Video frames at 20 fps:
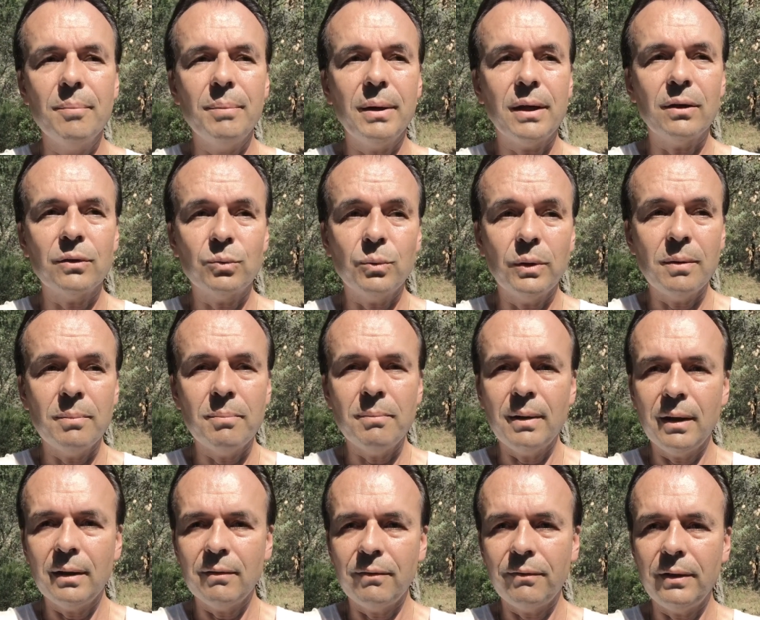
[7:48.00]
Because when a
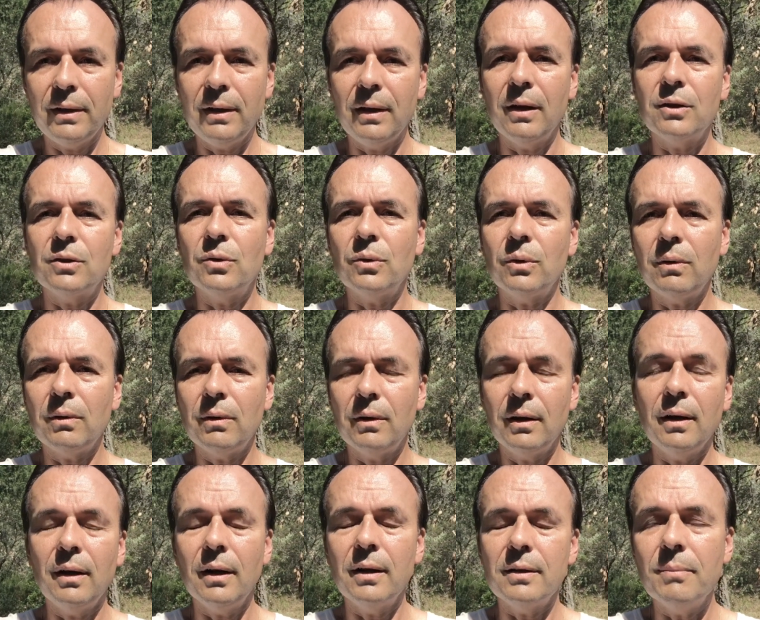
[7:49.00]
man feel
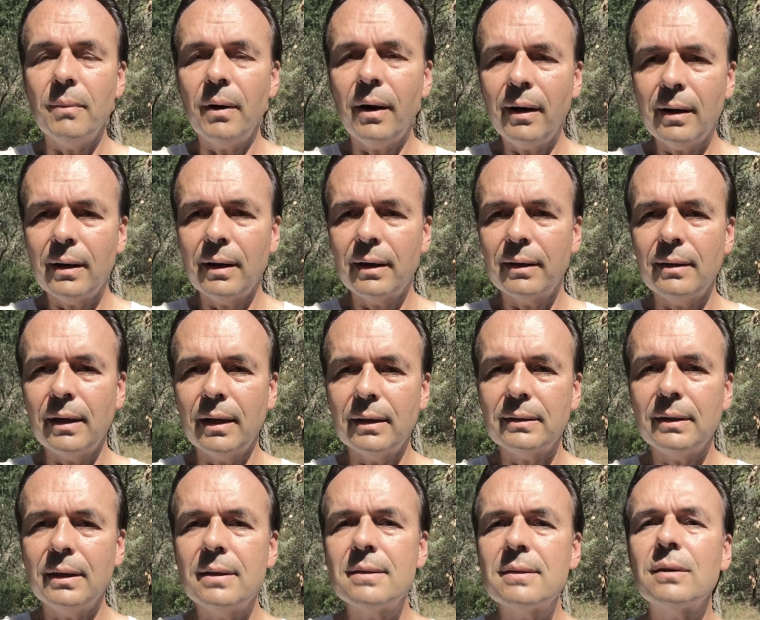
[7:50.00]
admired like
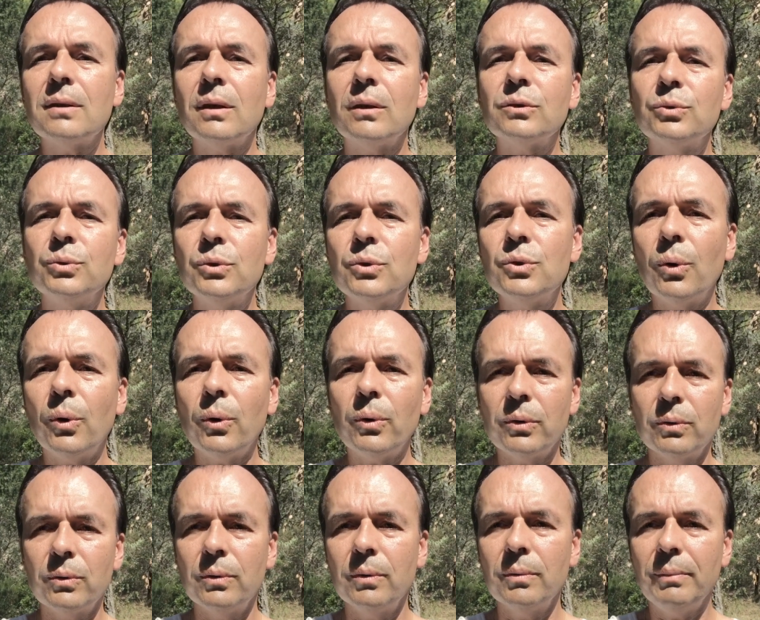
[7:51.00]
that, it starts to
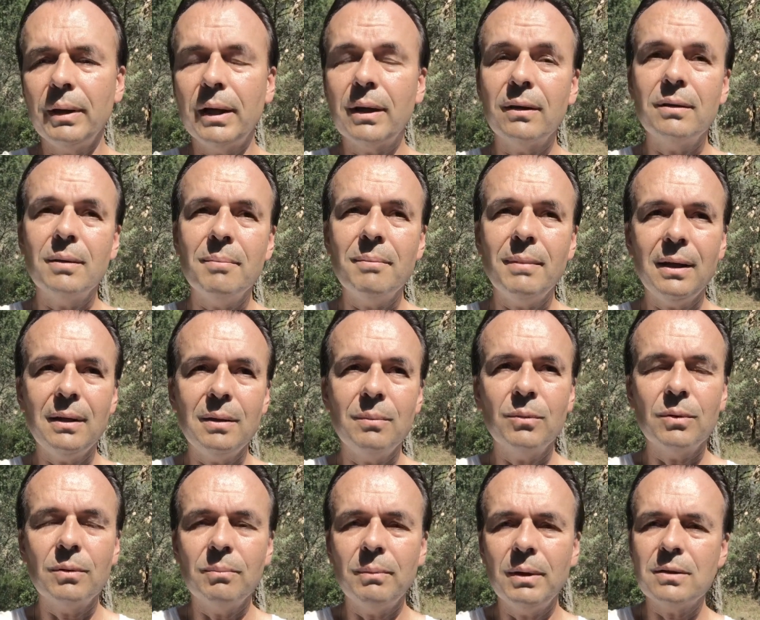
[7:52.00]
adore you. Because the
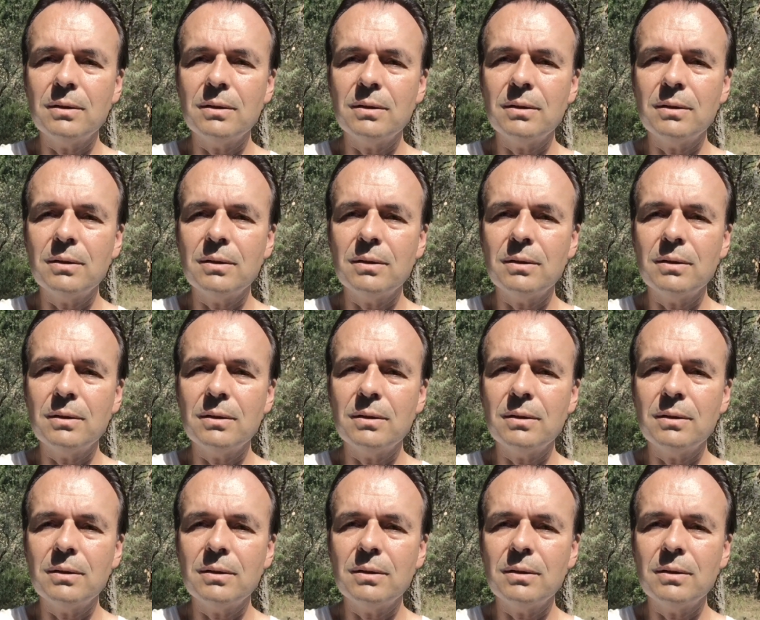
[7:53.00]
man